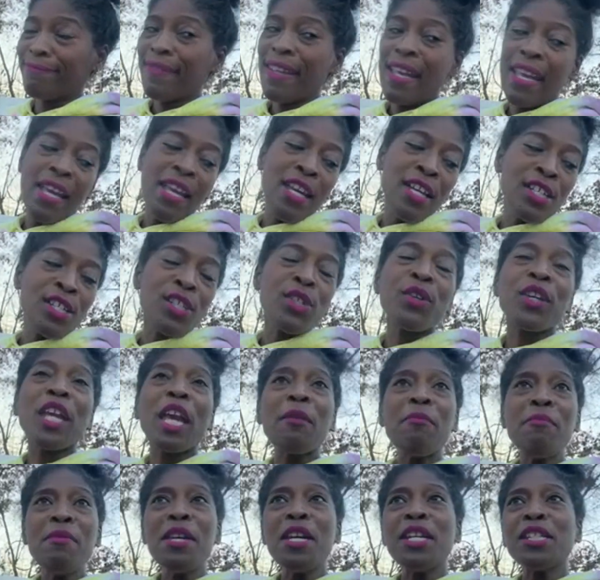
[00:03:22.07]
So give me a
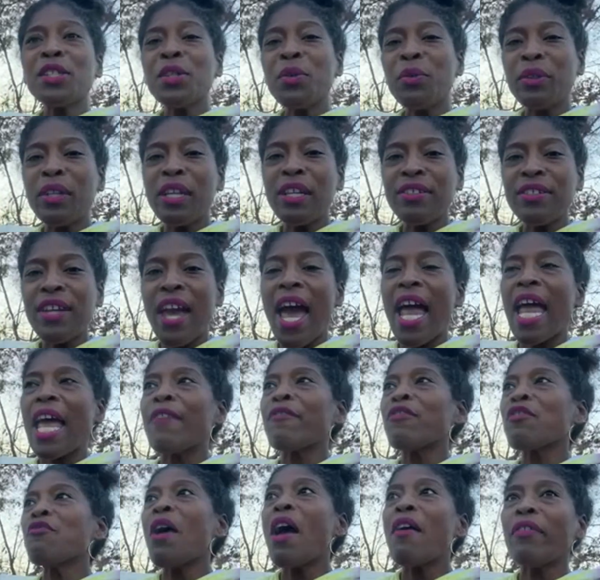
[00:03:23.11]
2 in the chat if you
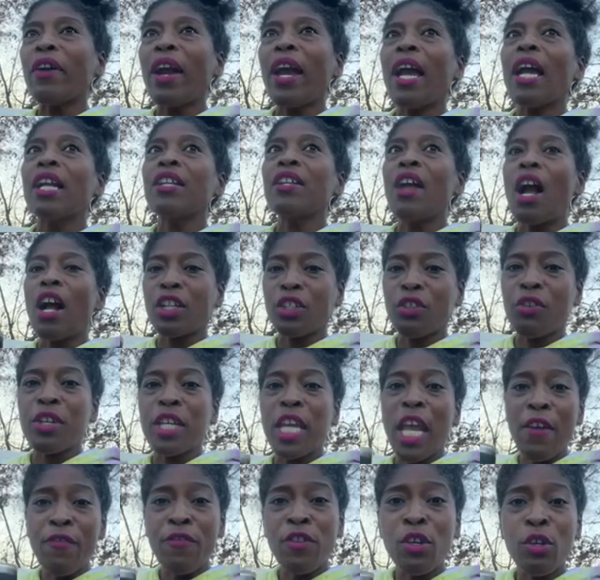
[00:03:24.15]
ever had a doctor
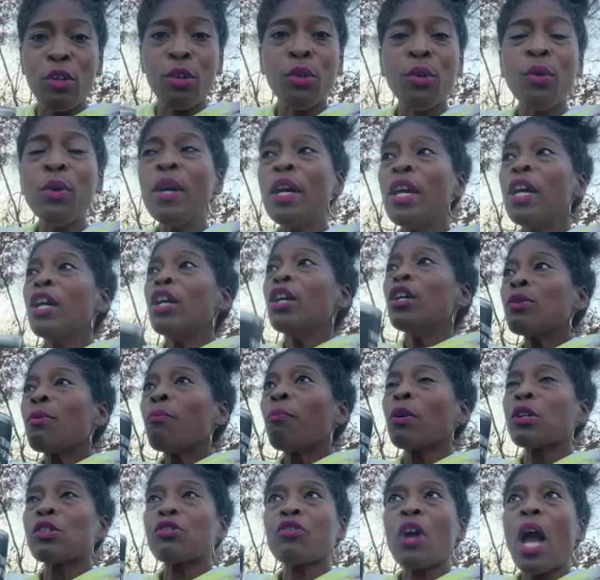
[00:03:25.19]

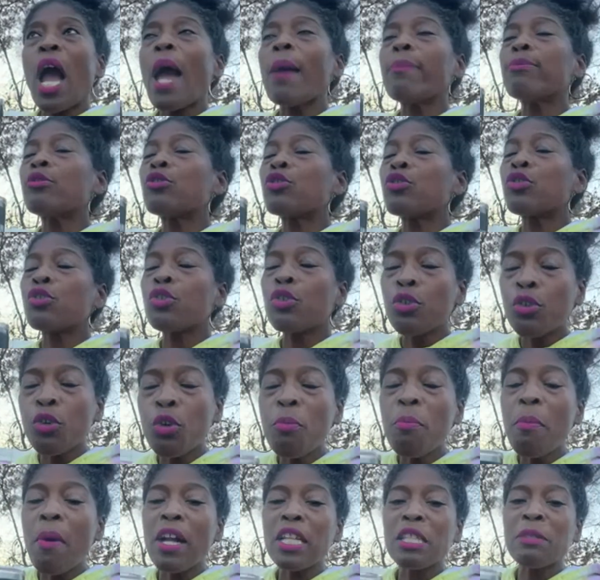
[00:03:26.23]
prescribe too
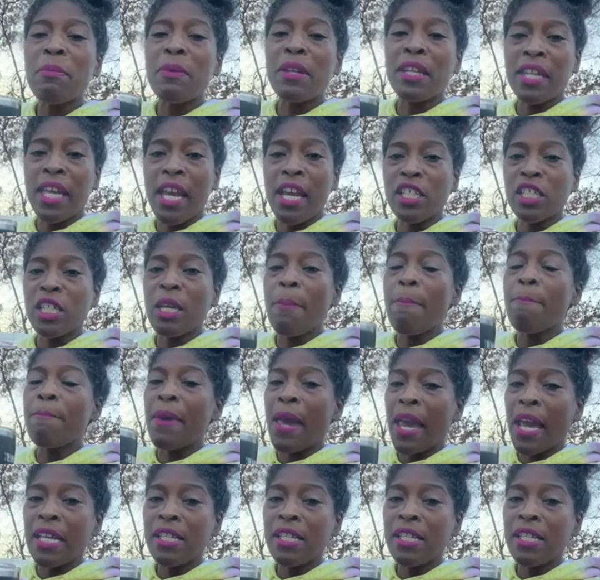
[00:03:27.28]
much medication based